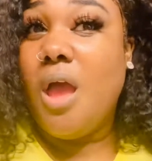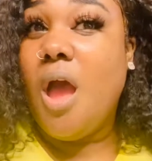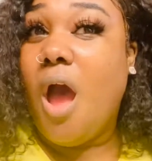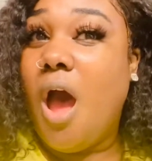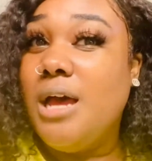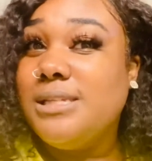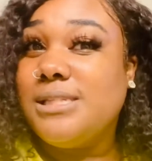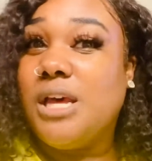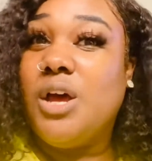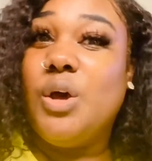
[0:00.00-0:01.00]

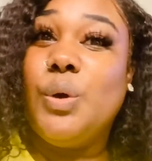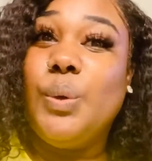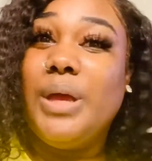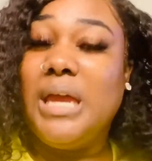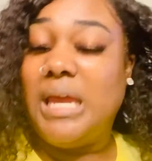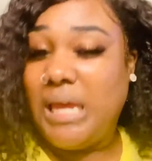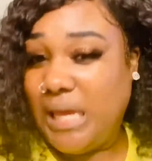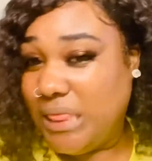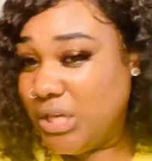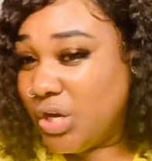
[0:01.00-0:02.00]
Also,
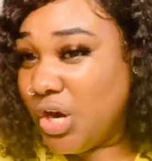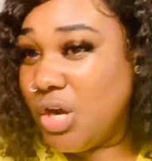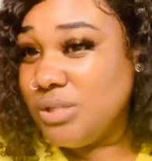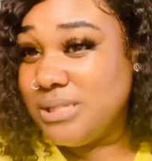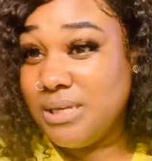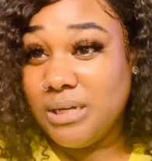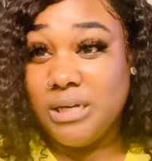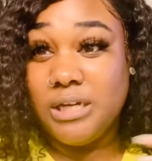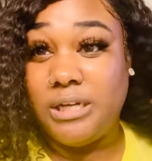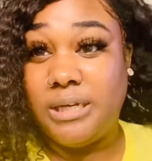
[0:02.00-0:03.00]
the curls look
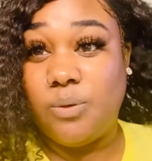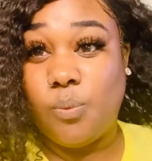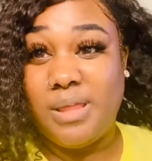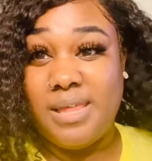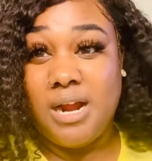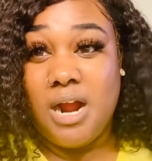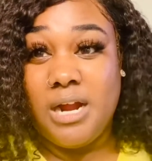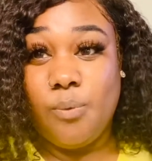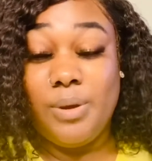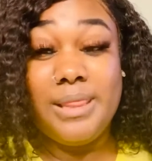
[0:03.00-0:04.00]
good when
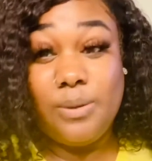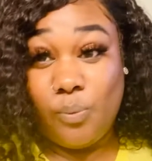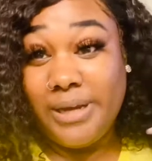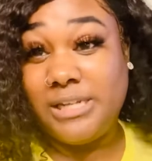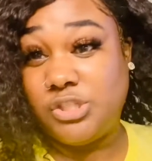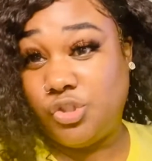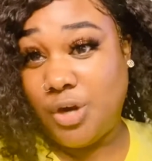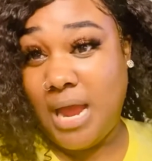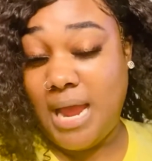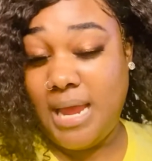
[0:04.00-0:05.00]
it's
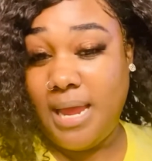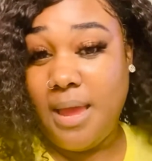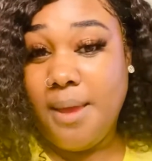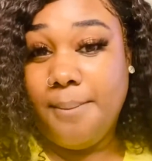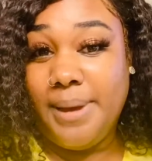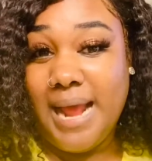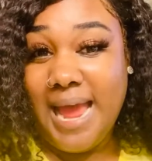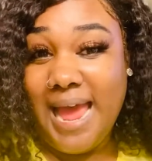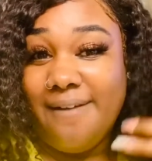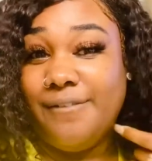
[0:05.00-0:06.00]
dry, but I
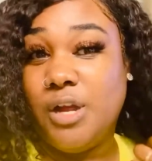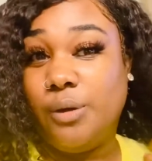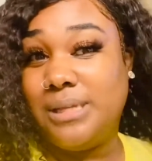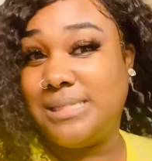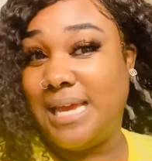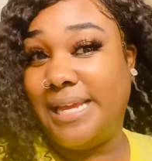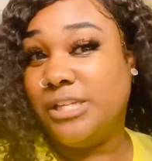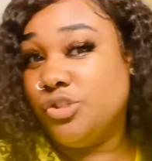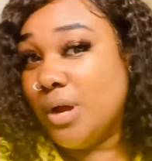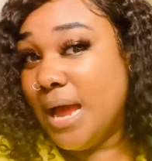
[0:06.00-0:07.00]
have noticed that
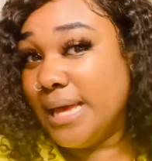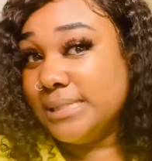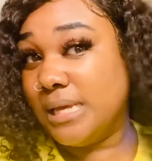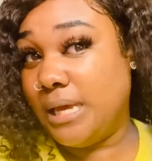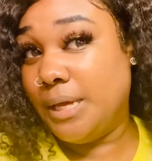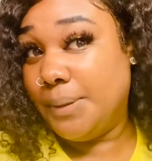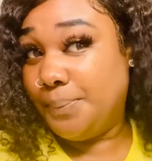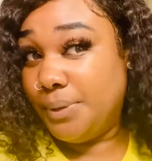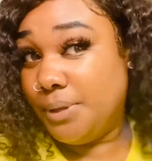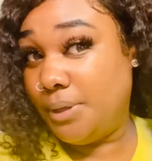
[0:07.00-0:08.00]
it dries up
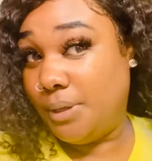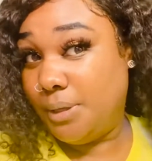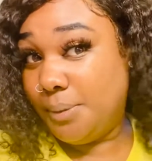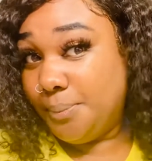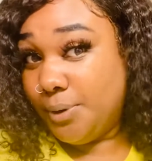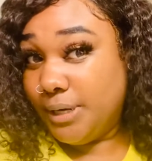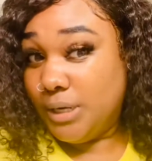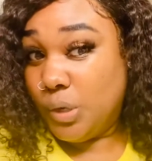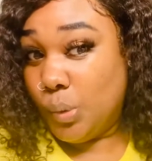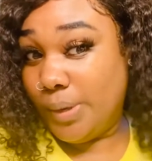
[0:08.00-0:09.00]
pretty
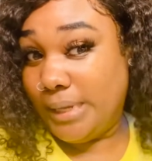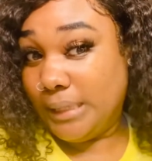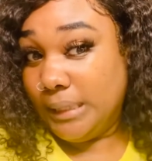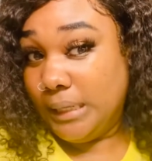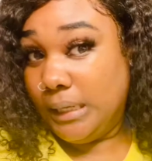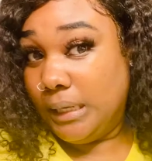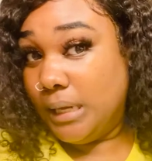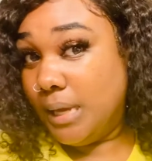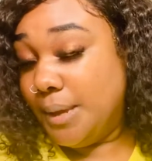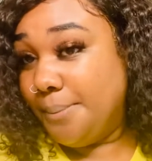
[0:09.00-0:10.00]
quickly.
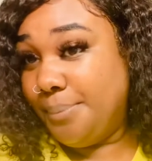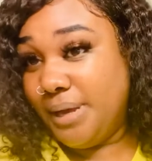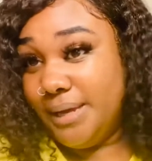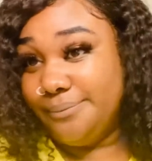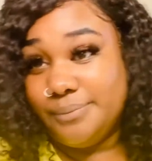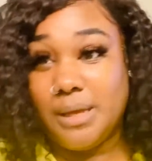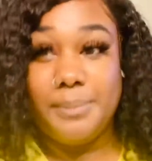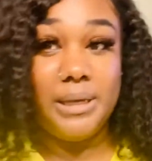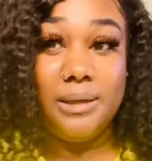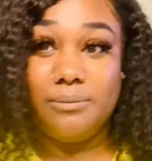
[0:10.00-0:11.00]
But, I
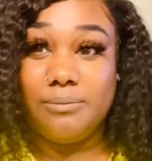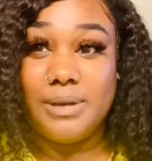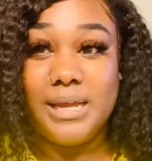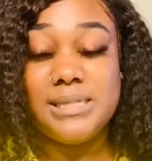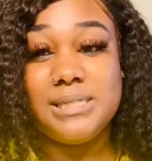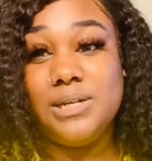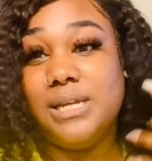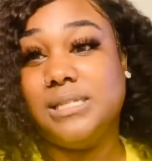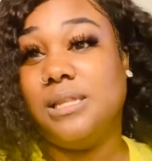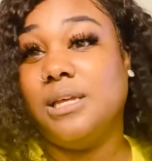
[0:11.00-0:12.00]
mean, it still
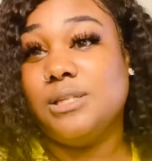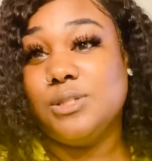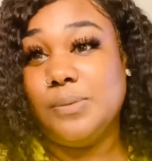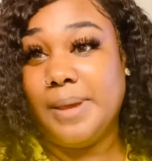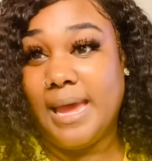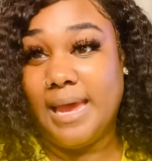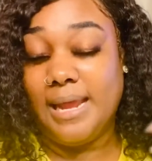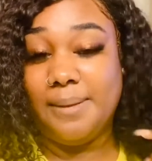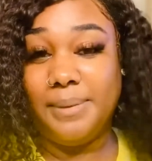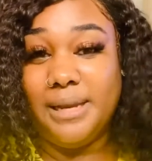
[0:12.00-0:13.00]
doesn't look too bad.
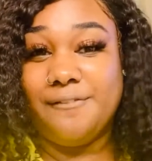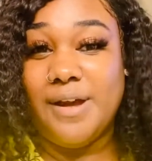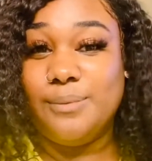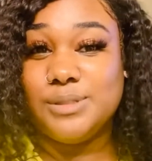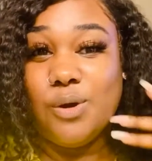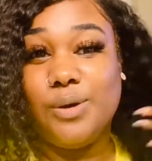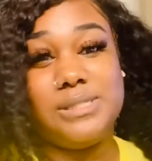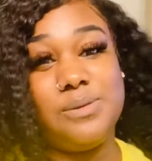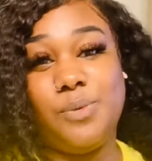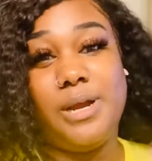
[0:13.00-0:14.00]
I mean, if I was going
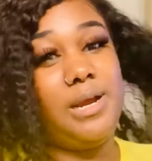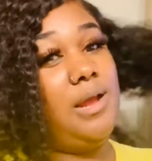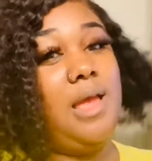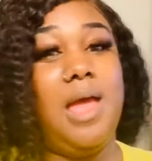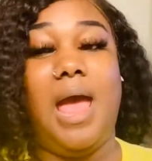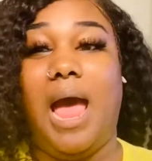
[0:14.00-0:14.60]
somewhere, I